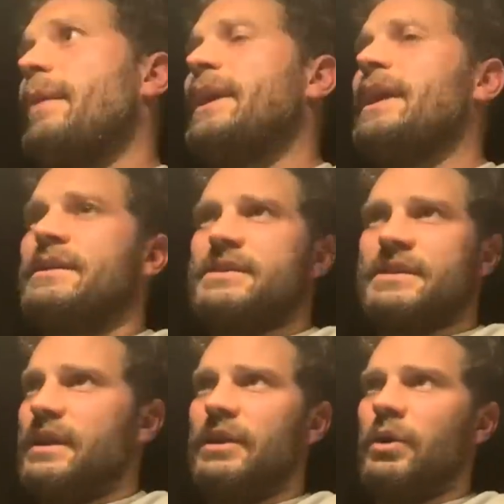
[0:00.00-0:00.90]
I mean, it's
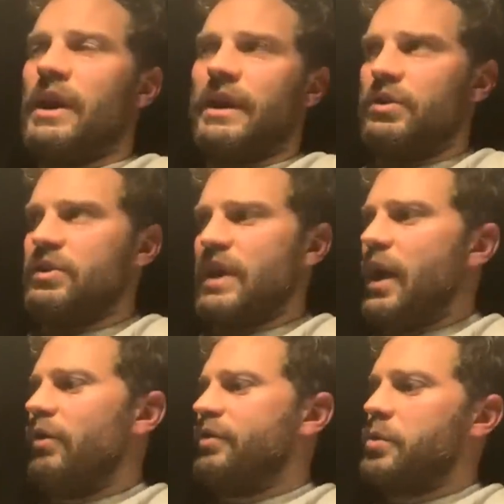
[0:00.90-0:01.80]
you know, like we say
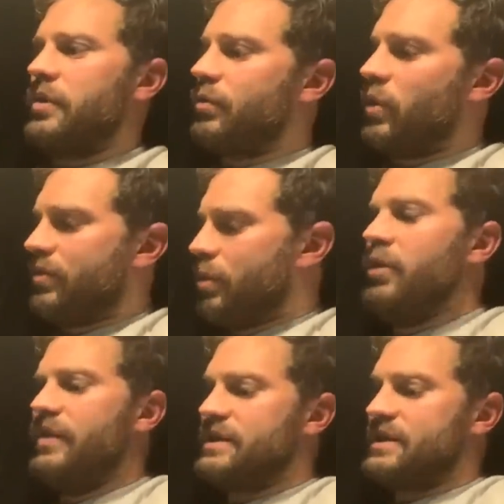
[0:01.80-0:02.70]
often with with
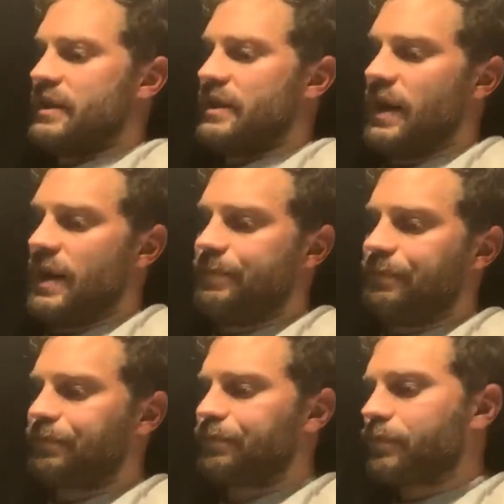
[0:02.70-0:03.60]
movies that
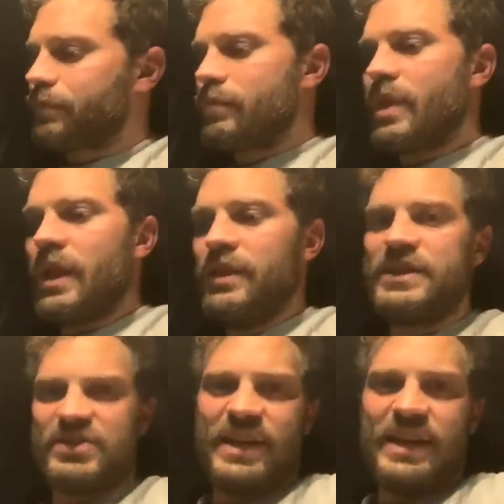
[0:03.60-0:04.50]
um,
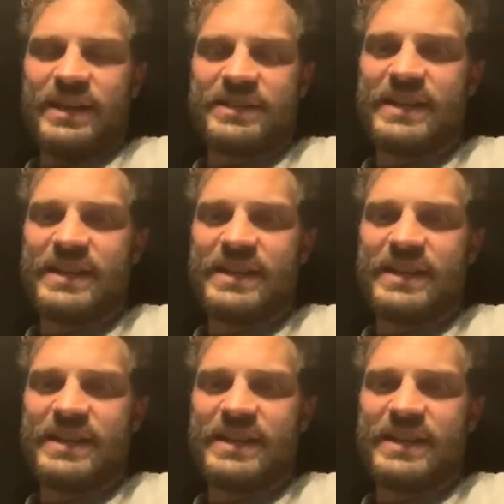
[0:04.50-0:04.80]
the city it's